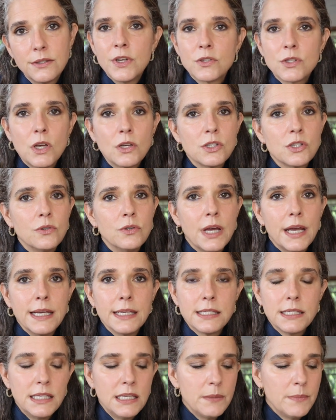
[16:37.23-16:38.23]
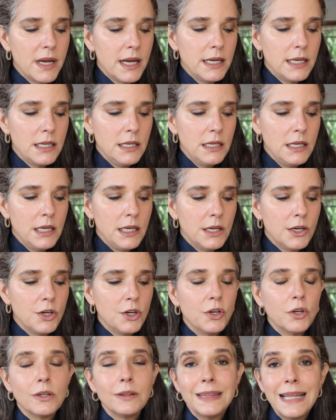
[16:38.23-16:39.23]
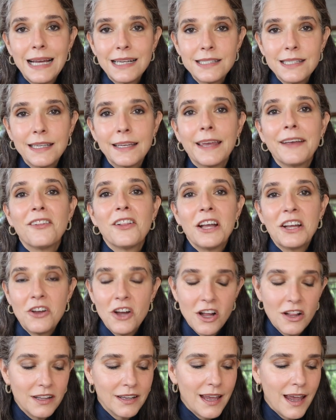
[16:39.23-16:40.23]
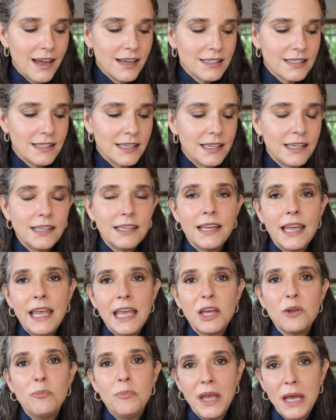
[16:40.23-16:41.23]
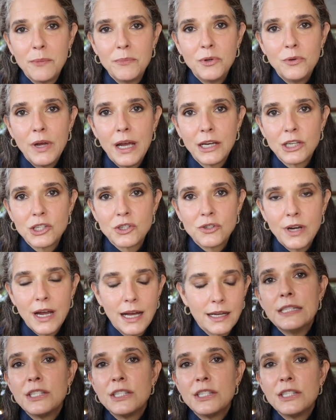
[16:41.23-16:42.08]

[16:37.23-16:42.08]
There's also niacinamide in here, lactic and glycolic acid, and bamboo extract.